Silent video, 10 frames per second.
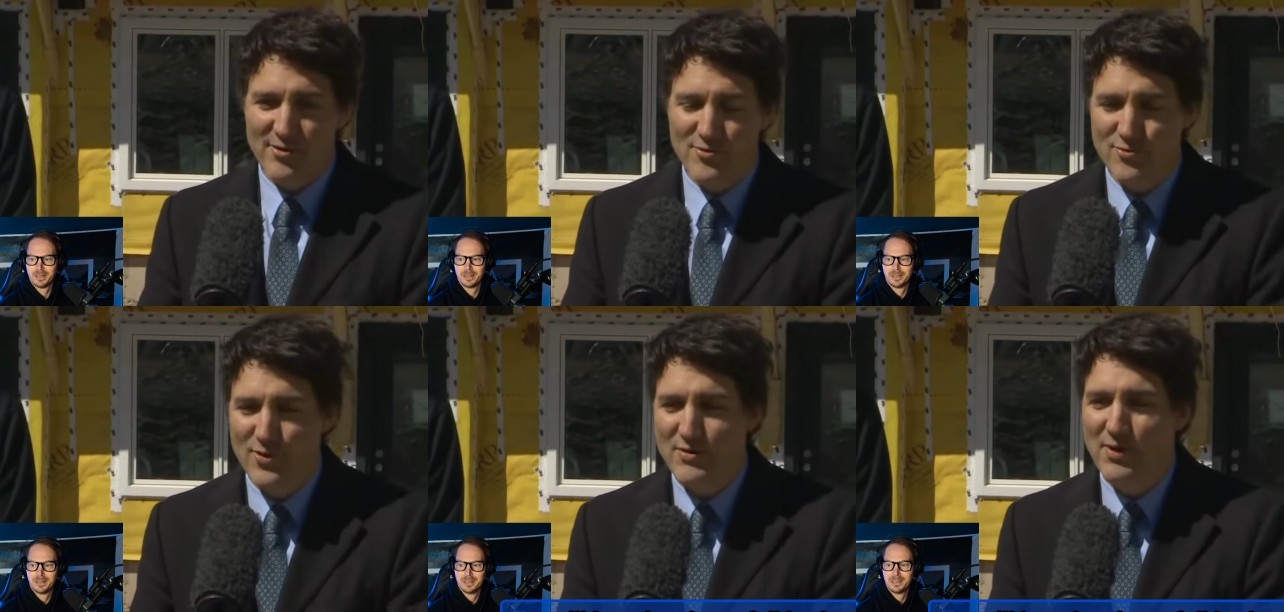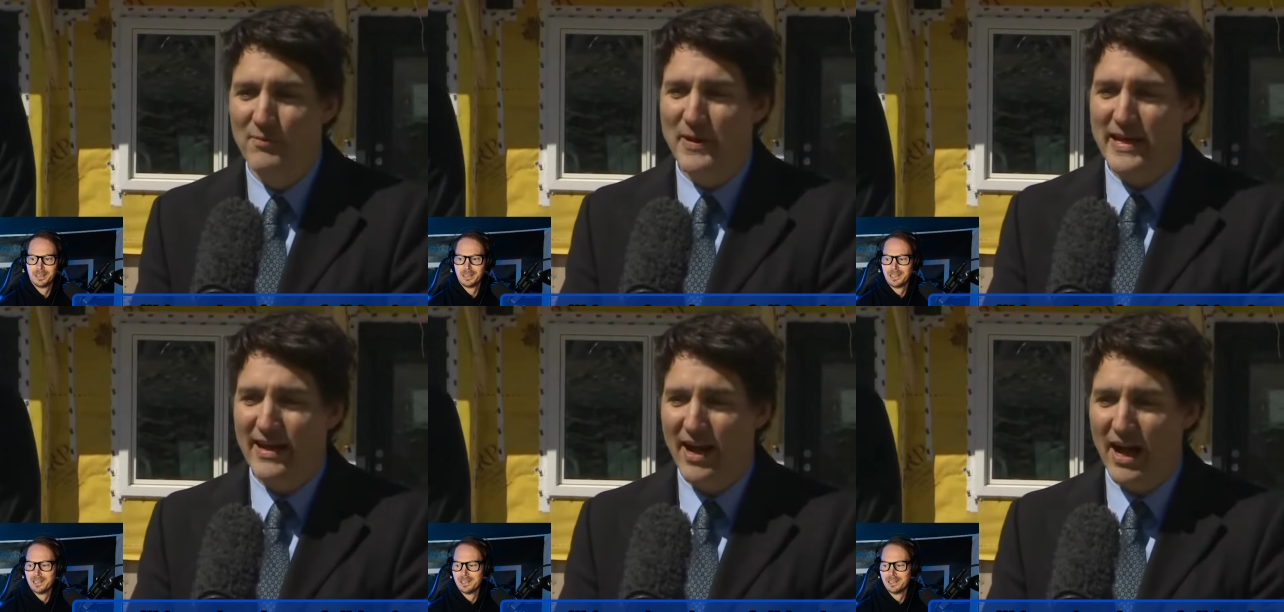Speaker 1: we will
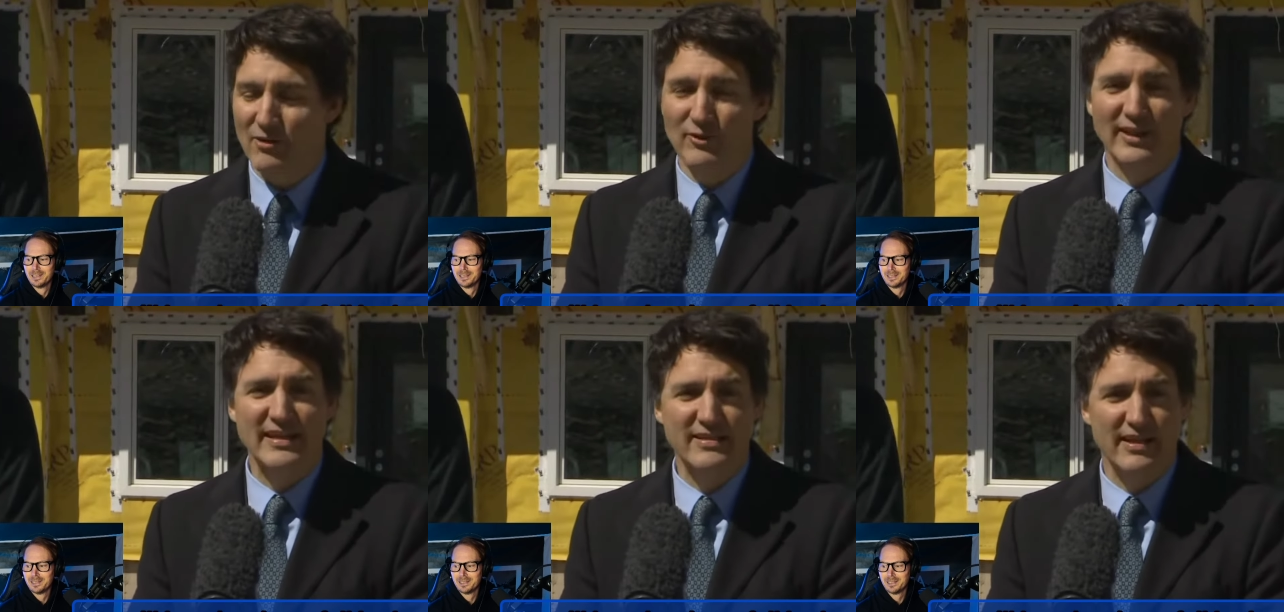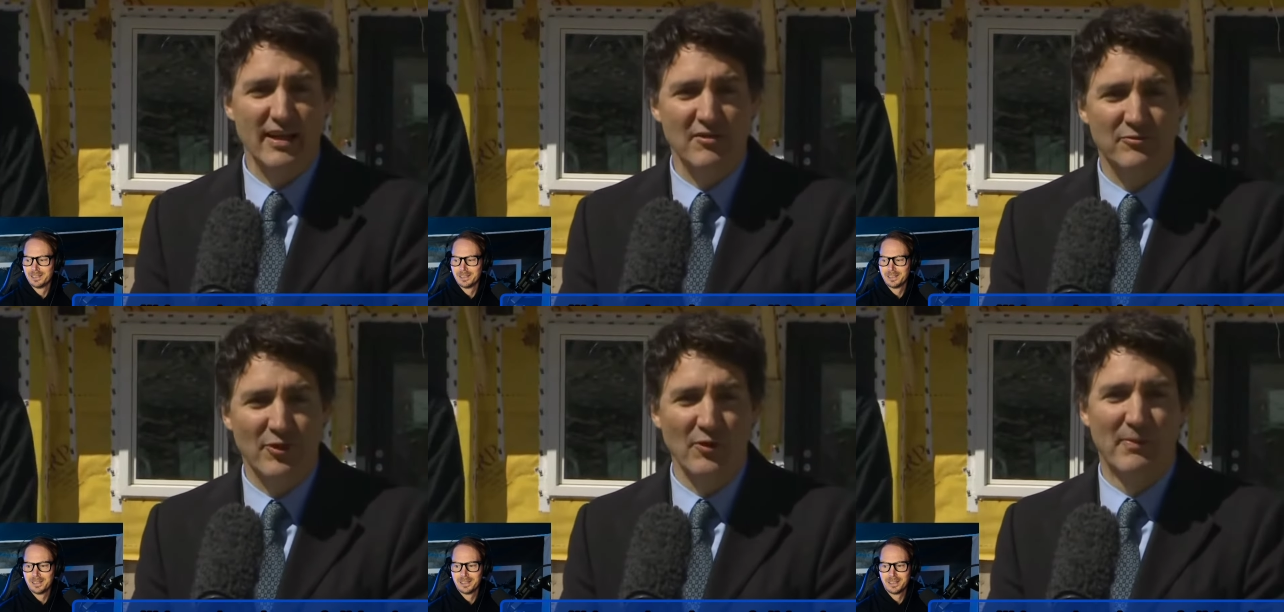be uh, releasing a
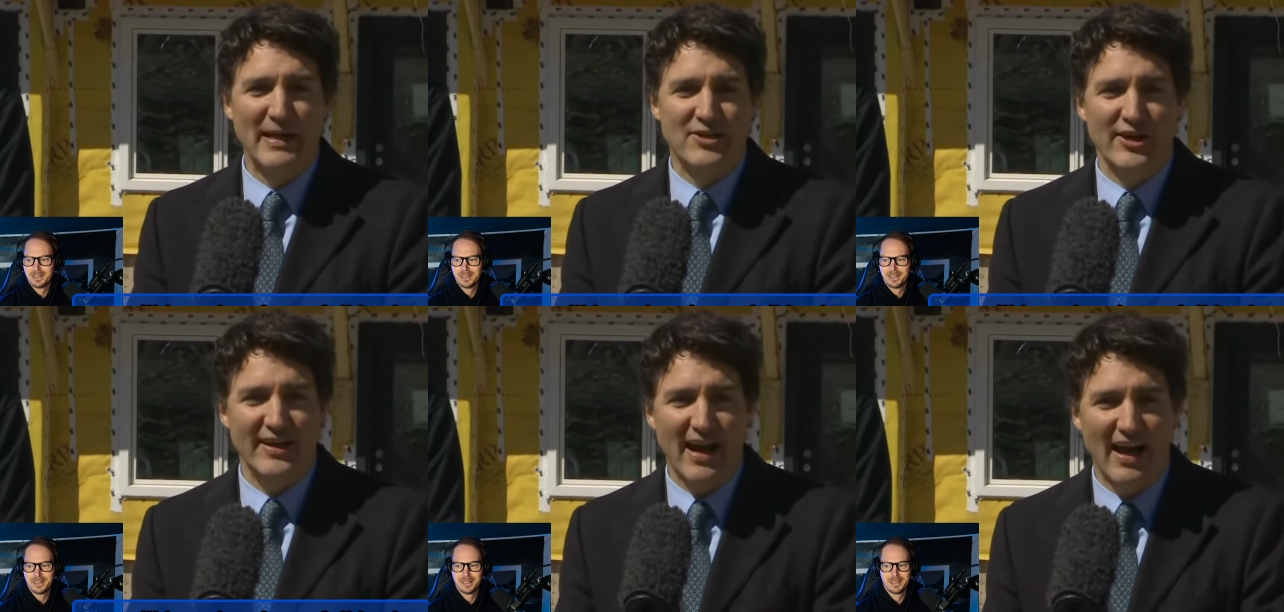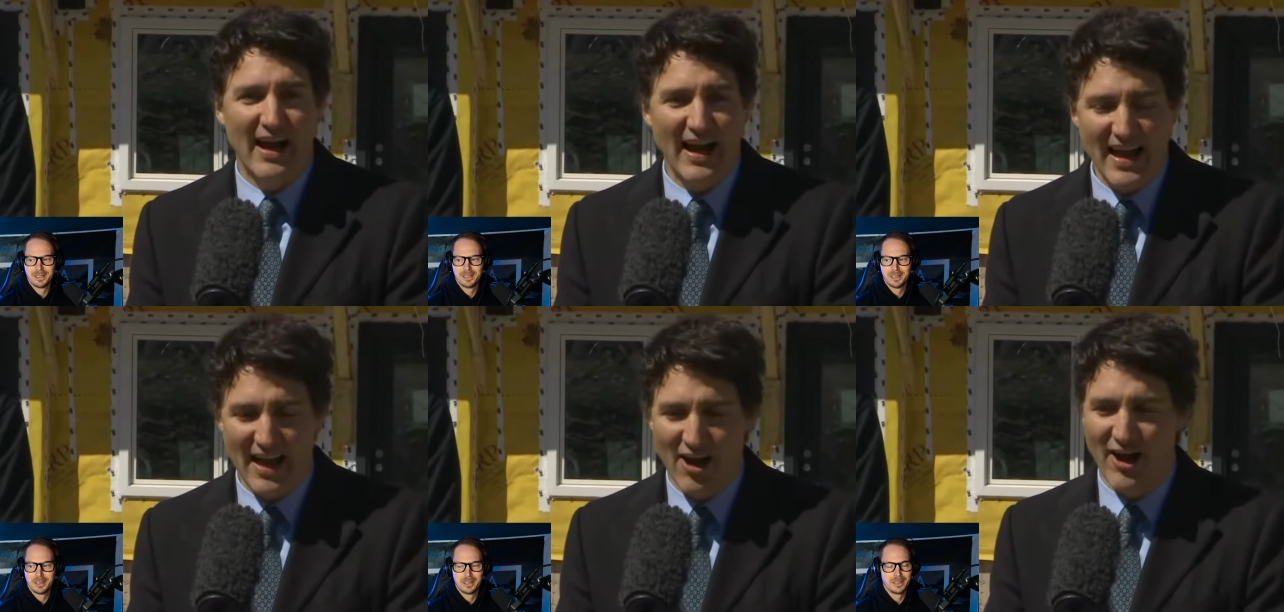full budget uh,
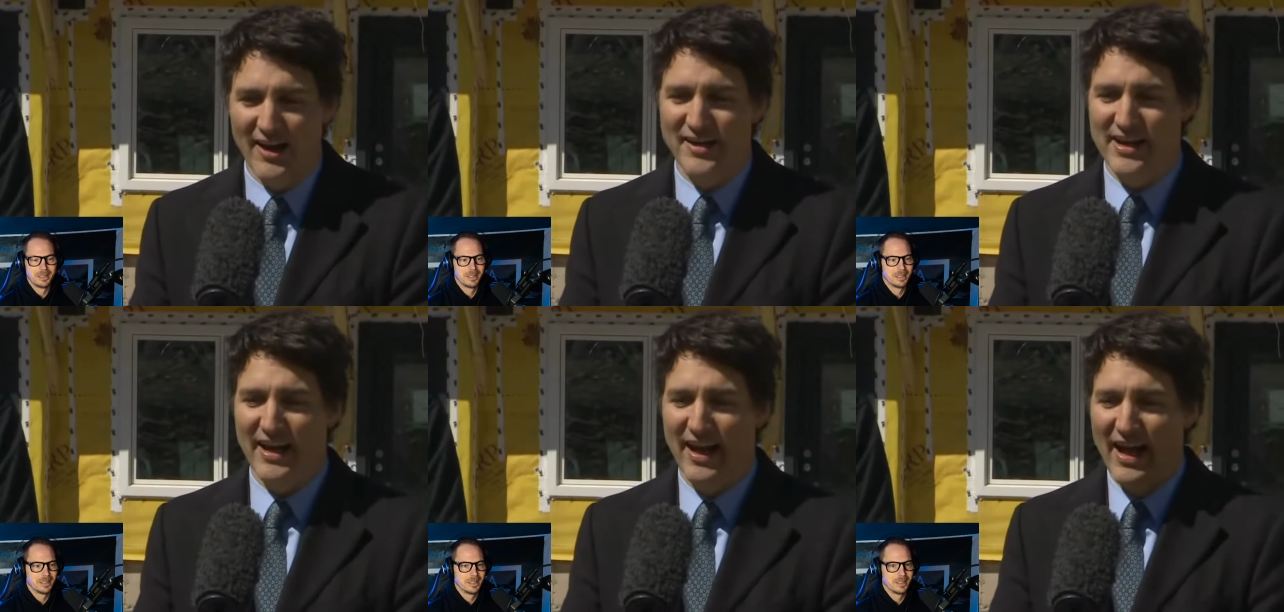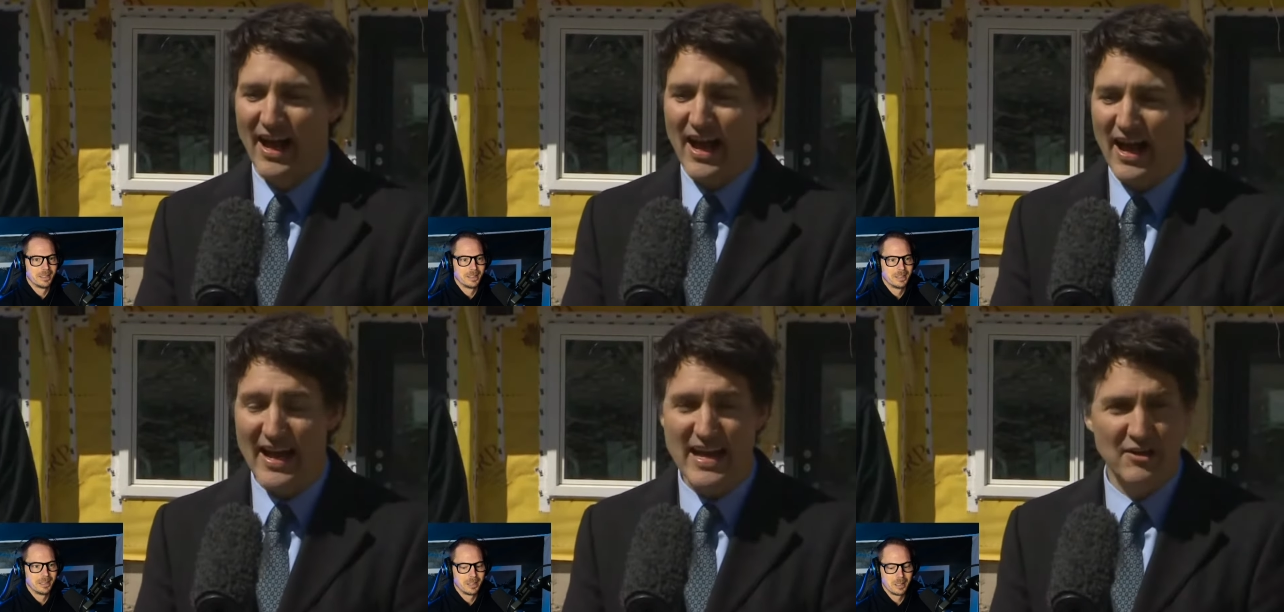on uh,
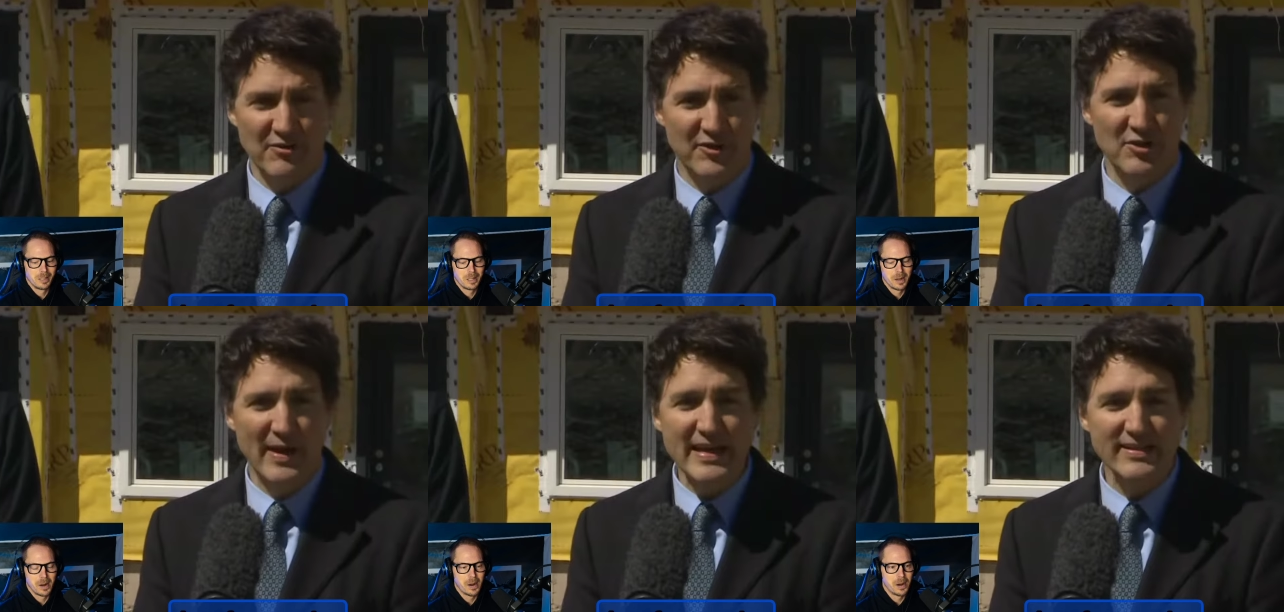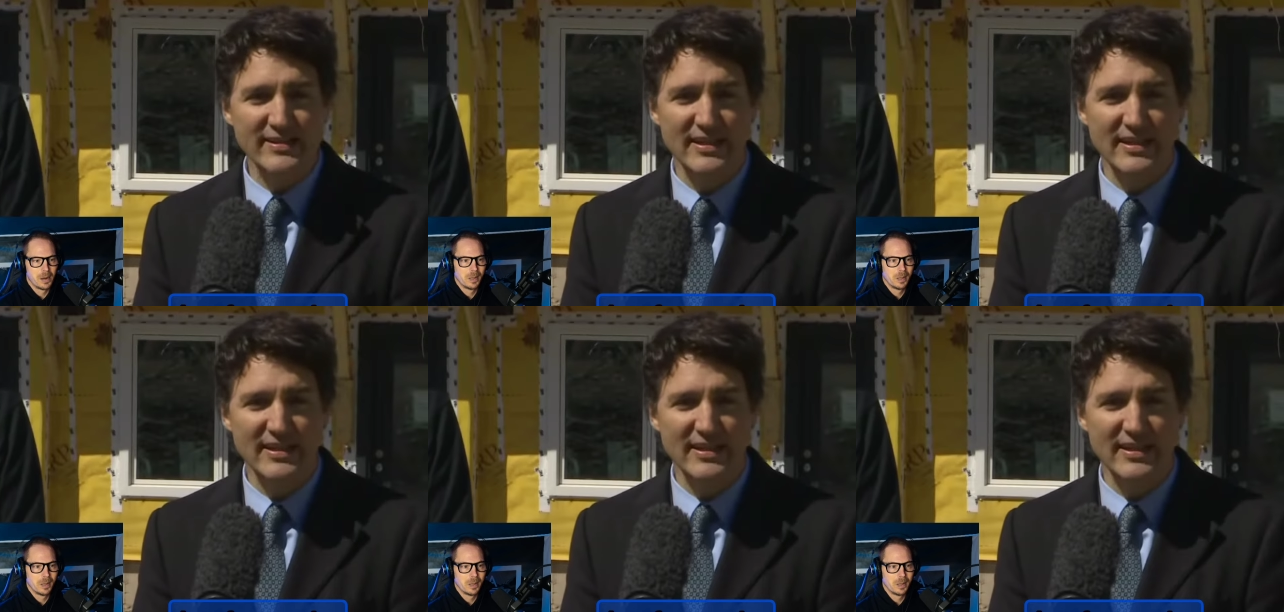uh, in a few weeks.